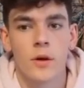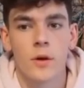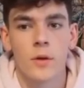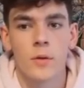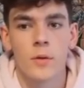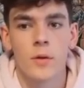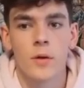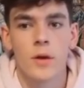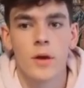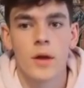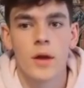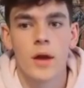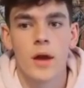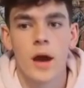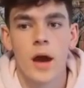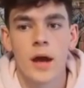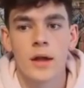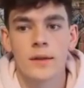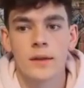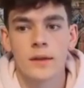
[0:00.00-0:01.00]
So
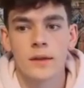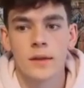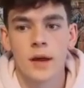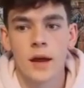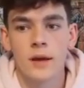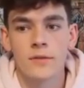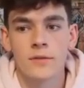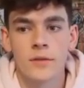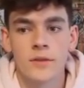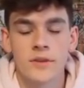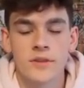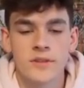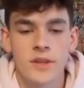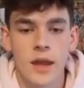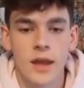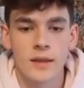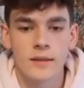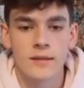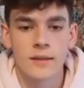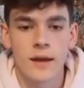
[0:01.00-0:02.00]
I declined for
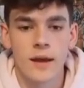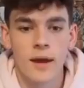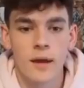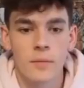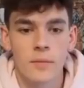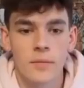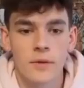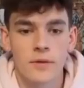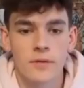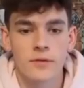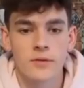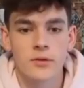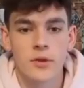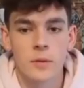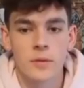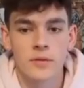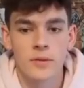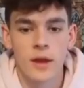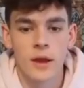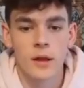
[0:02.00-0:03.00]
the second time the
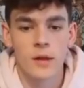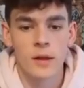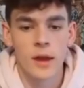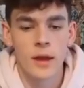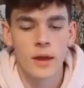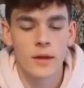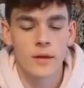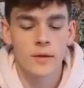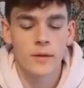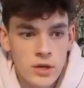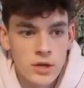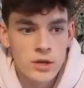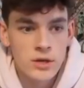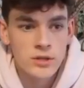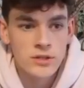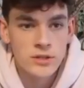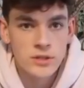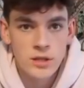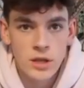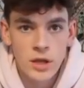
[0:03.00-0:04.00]
trip to LA.
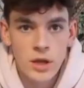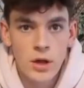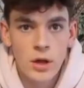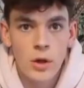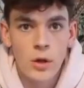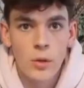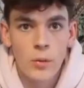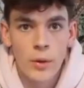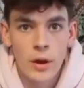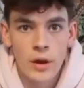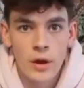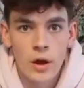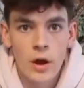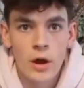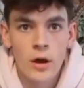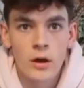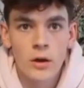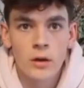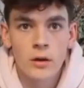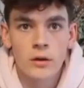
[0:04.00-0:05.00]
He still
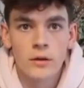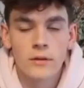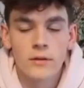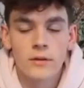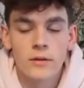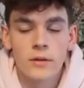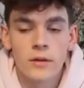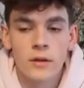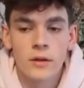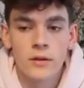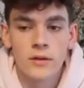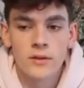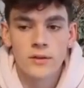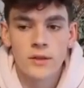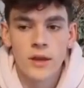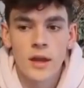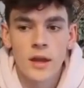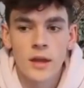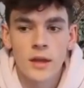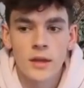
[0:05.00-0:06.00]
went on
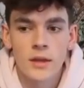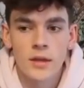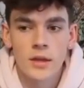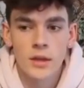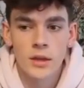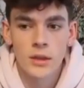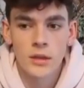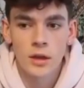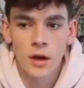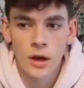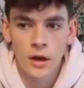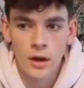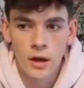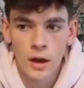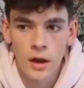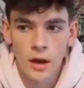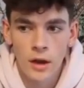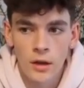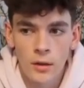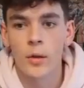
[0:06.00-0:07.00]
to say he
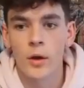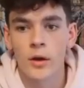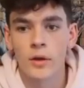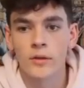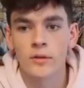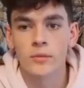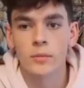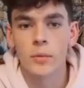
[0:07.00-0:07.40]
thought I